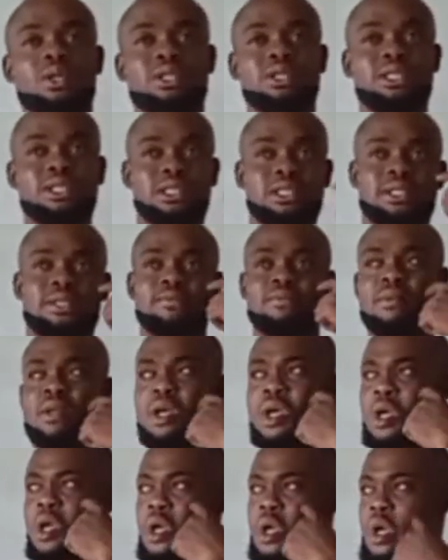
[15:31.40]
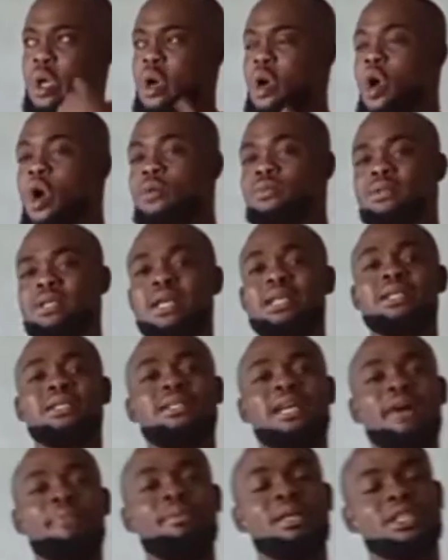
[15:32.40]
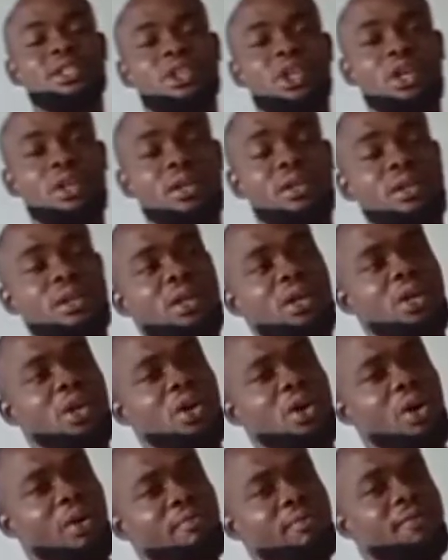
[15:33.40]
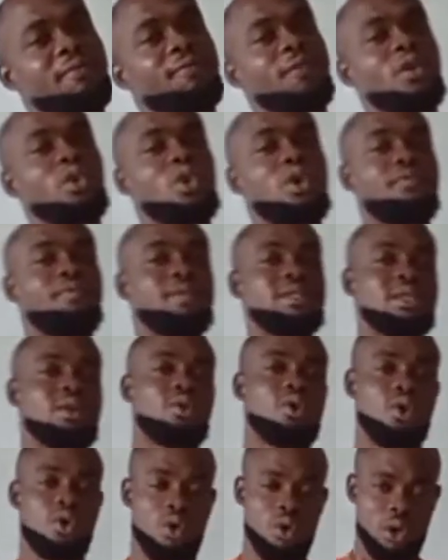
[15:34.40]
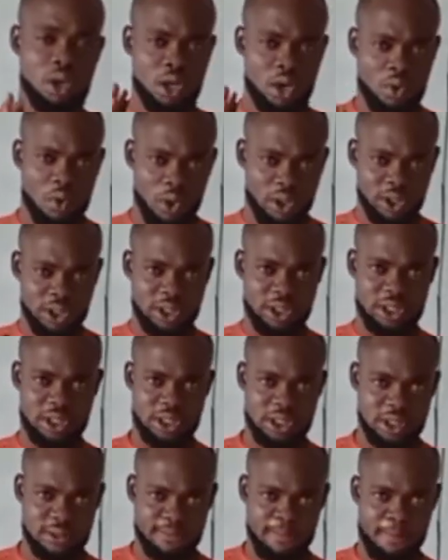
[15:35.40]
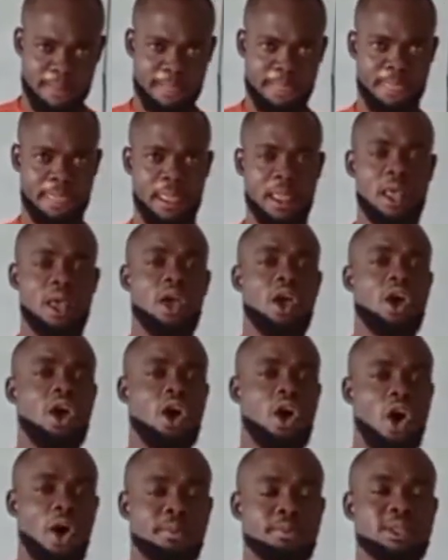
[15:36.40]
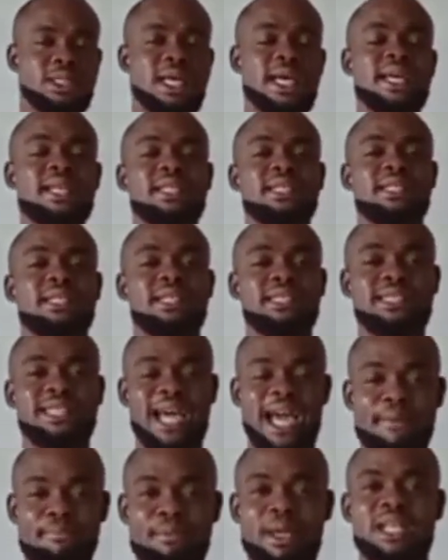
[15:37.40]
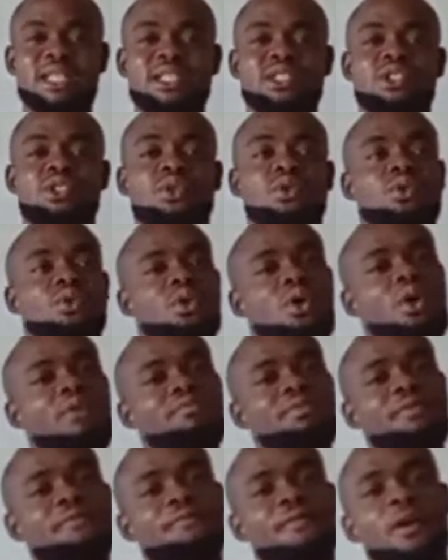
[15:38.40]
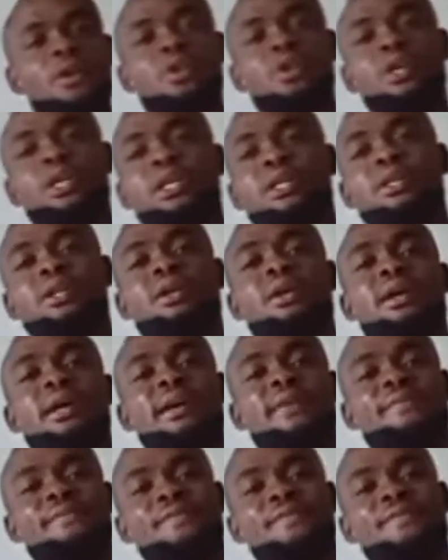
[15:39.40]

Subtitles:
quantities. Obtain the dimension of the following physical quantities. Obtain the dimension of the following